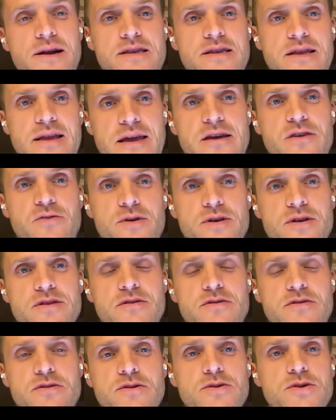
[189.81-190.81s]
It's an aqueous
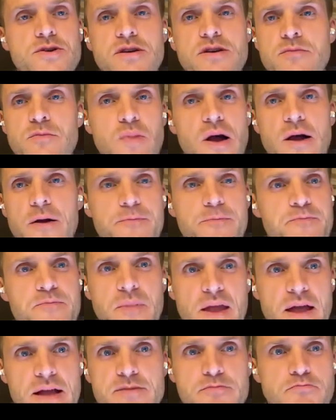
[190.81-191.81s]
solution, but
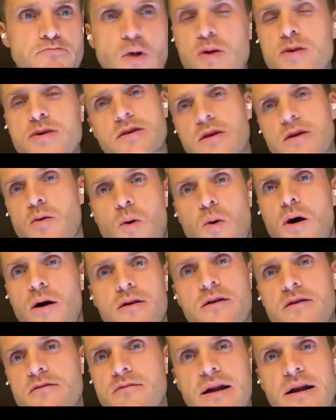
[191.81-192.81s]
it's mostly
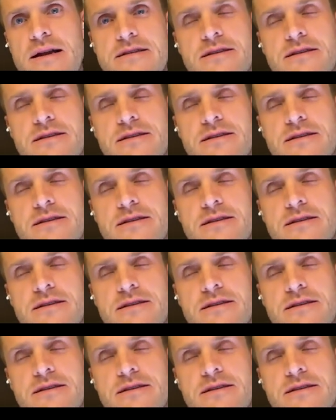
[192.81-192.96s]
water, right?